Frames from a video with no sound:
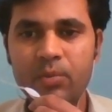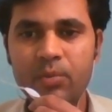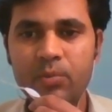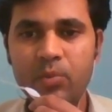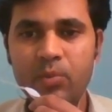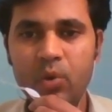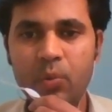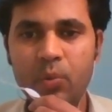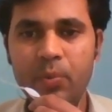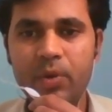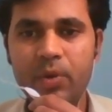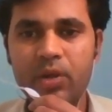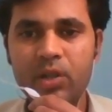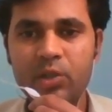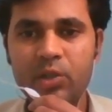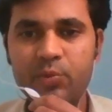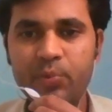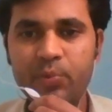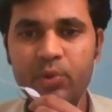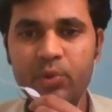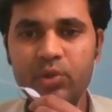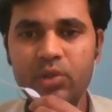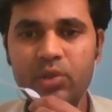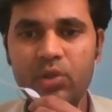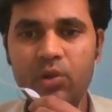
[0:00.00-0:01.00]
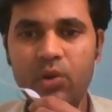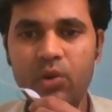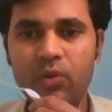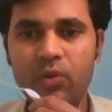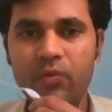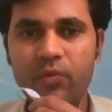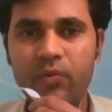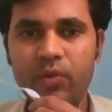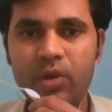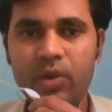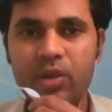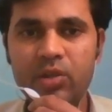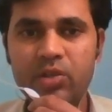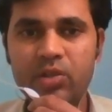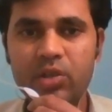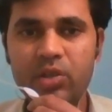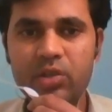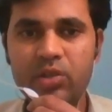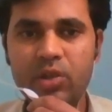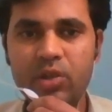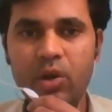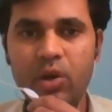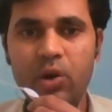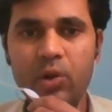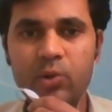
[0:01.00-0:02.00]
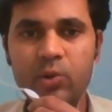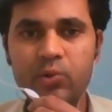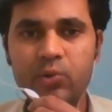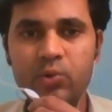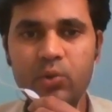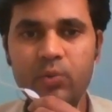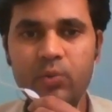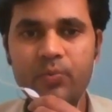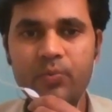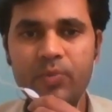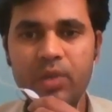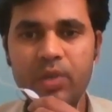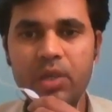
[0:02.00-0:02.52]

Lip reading: proper disposal of waste is also